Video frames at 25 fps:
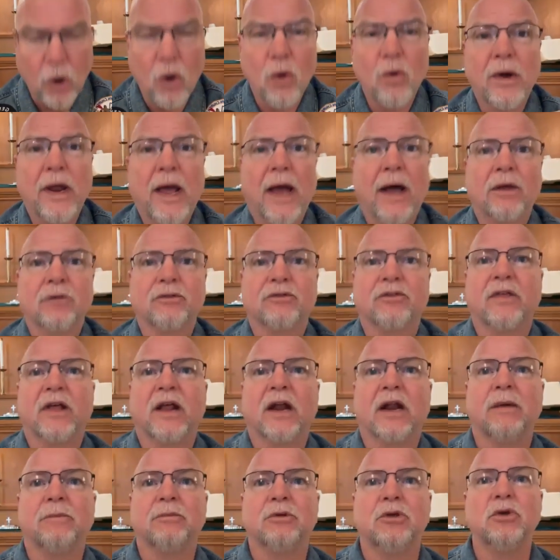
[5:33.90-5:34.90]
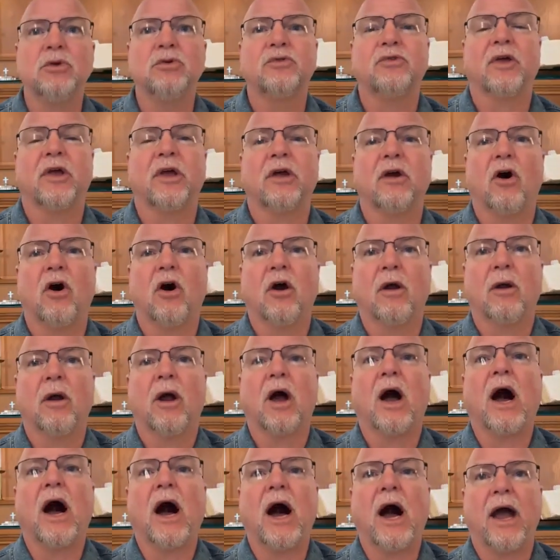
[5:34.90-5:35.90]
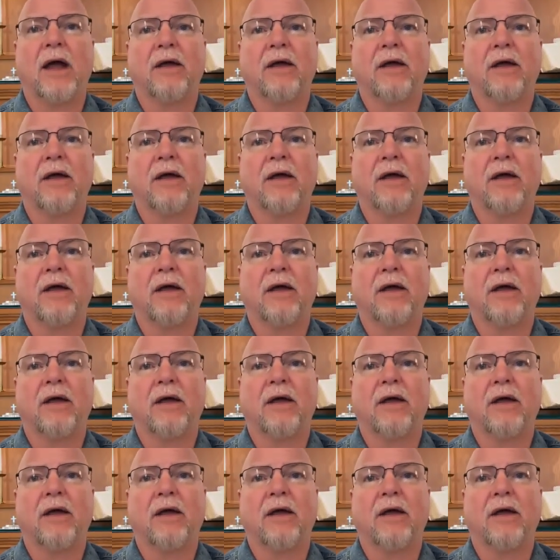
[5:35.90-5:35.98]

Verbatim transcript: pronouns that I'm using are